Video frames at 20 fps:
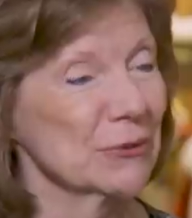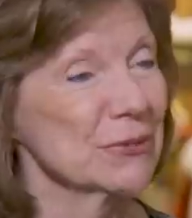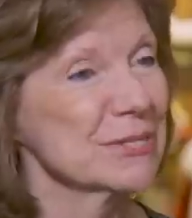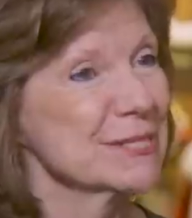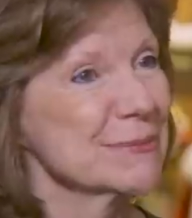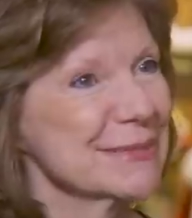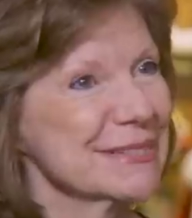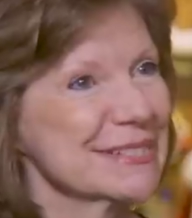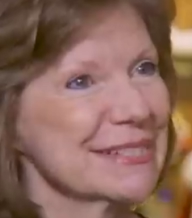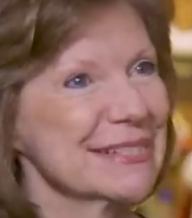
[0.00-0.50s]

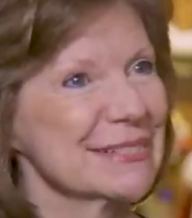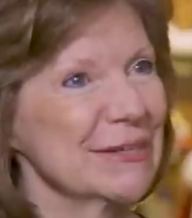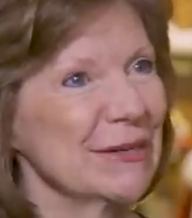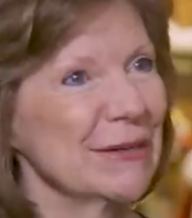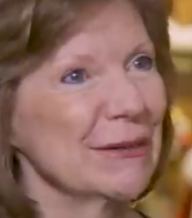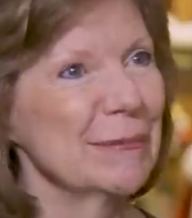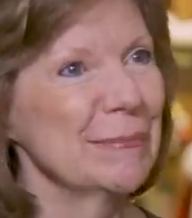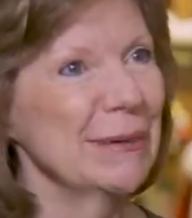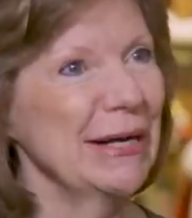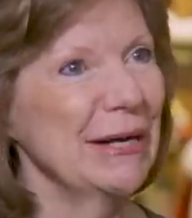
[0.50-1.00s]
Christmas is
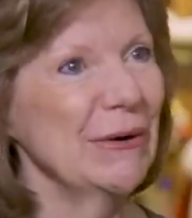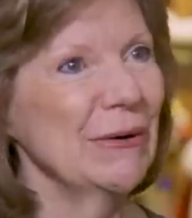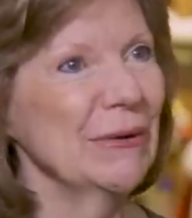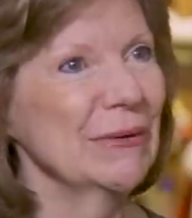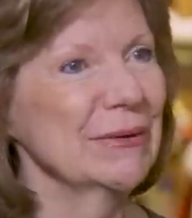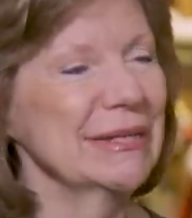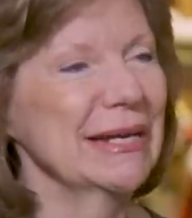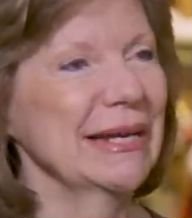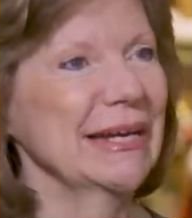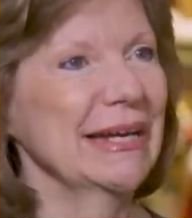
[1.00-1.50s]
all
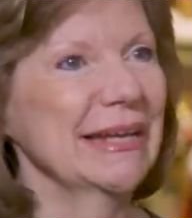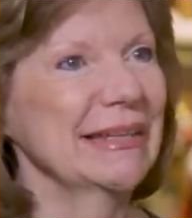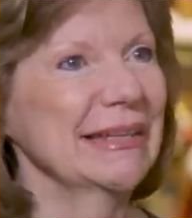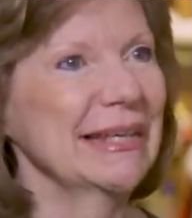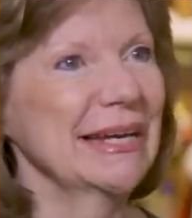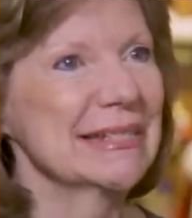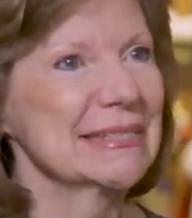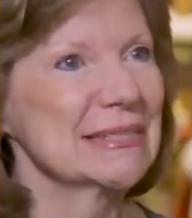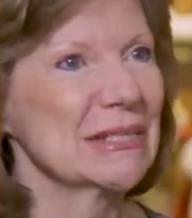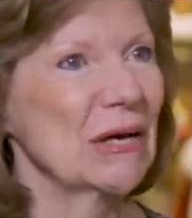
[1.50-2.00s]
about, and
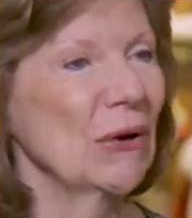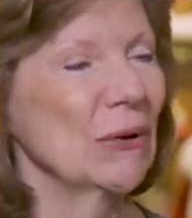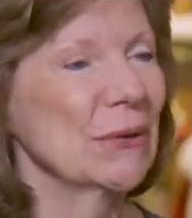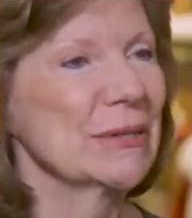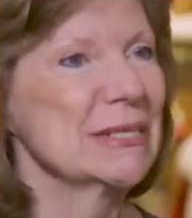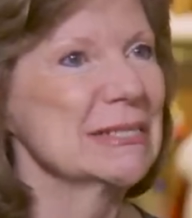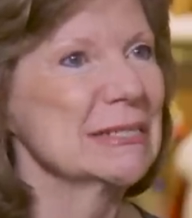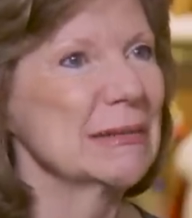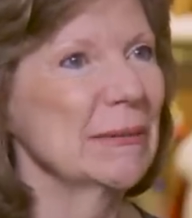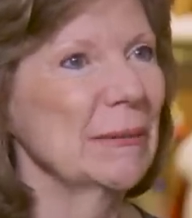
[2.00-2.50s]
that's
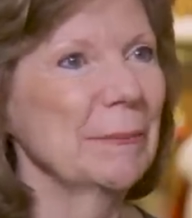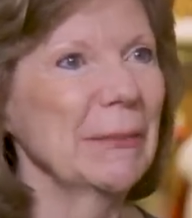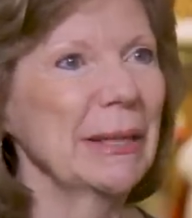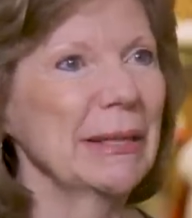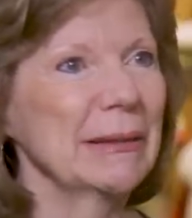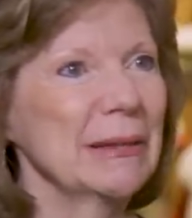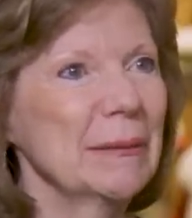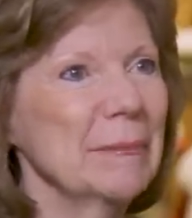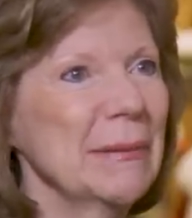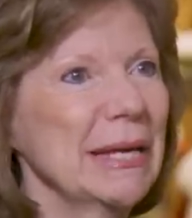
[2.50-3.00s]
always
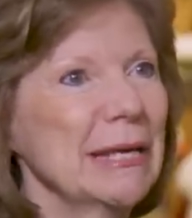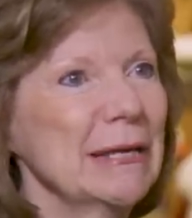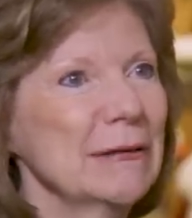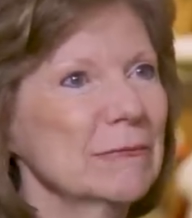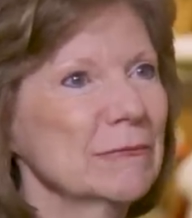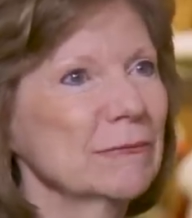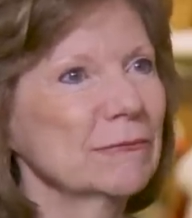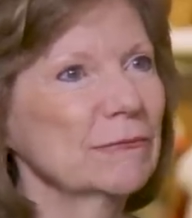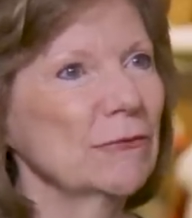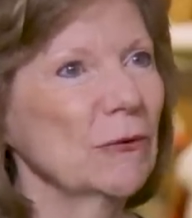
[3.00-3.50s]
been the
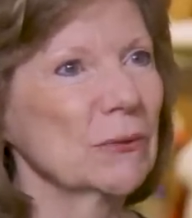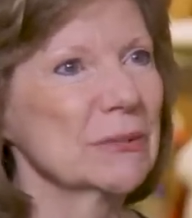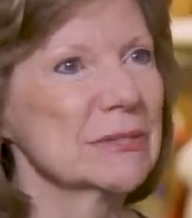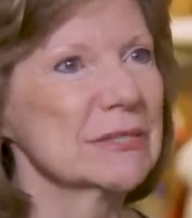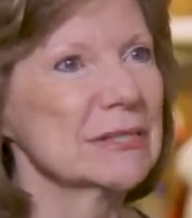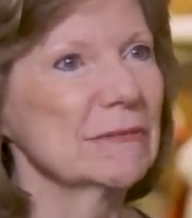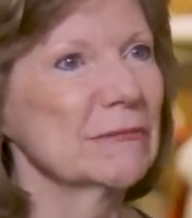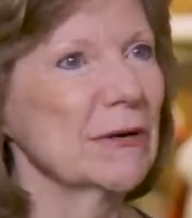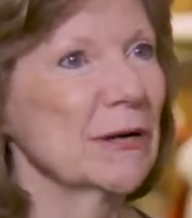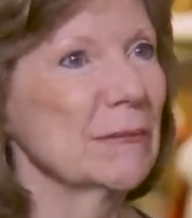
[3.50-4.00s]
main
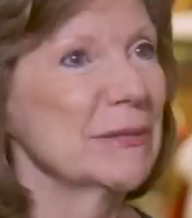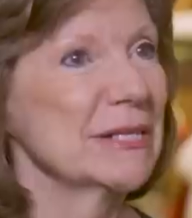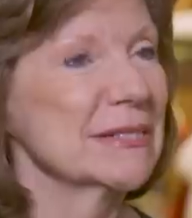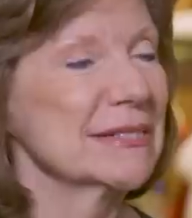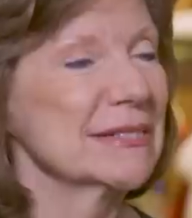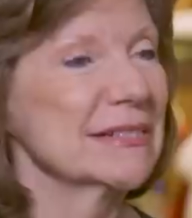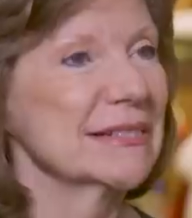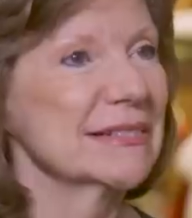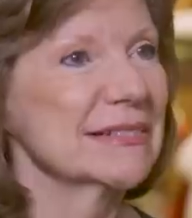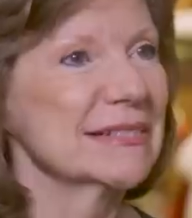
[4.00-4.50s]
focus of our
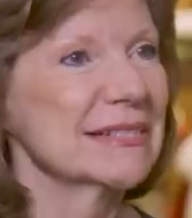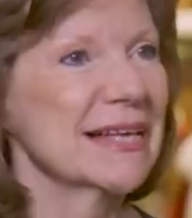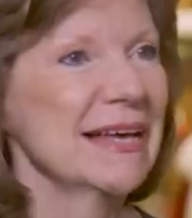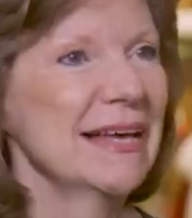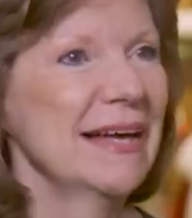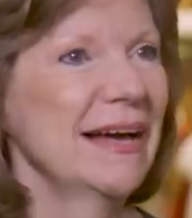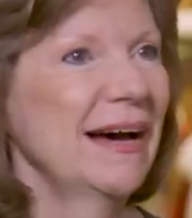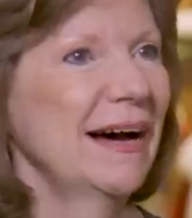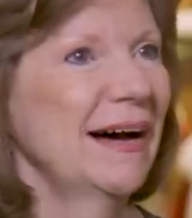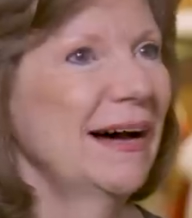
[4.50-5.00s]
business.
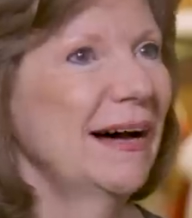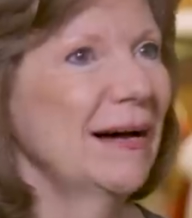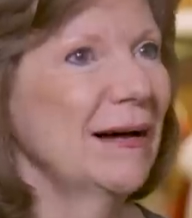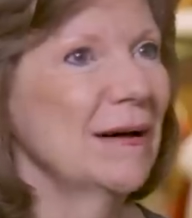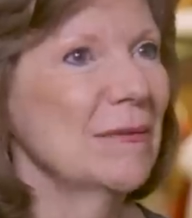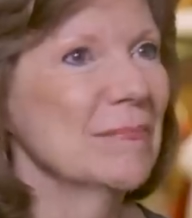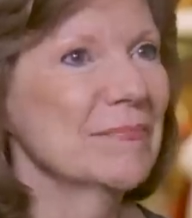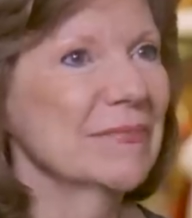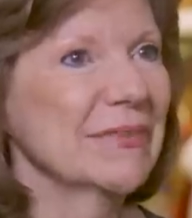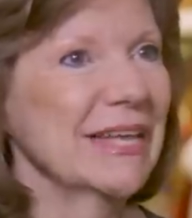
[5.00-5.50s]

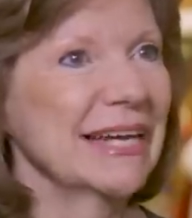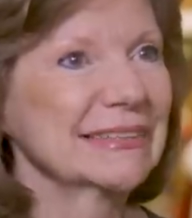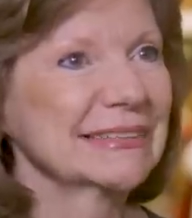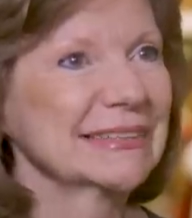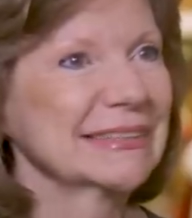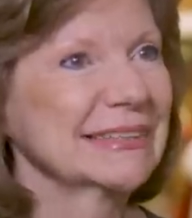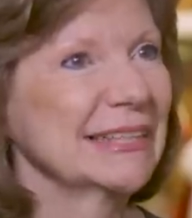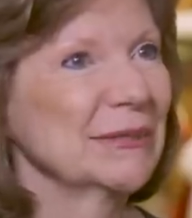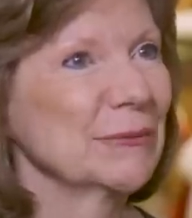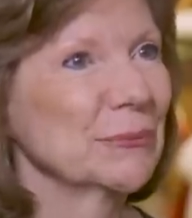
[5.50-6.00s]
Um,
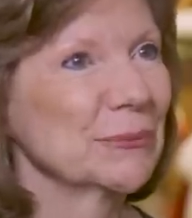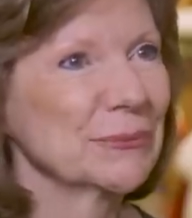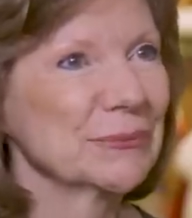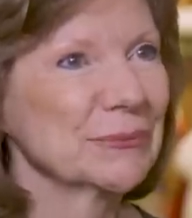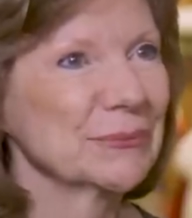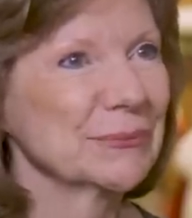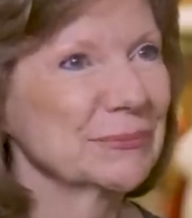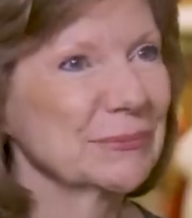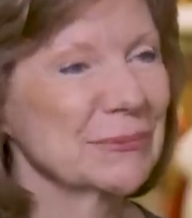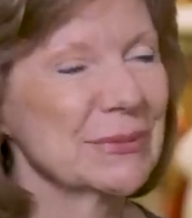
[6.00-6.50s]
that's the
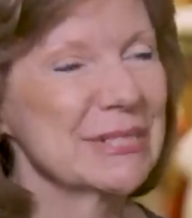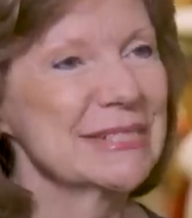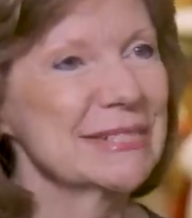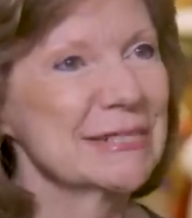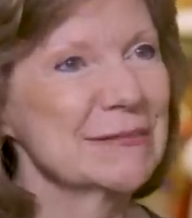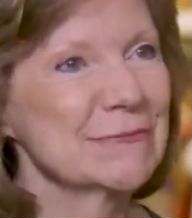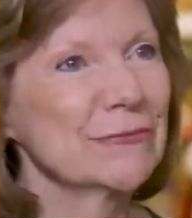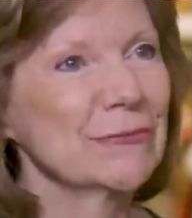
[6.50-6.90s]
reason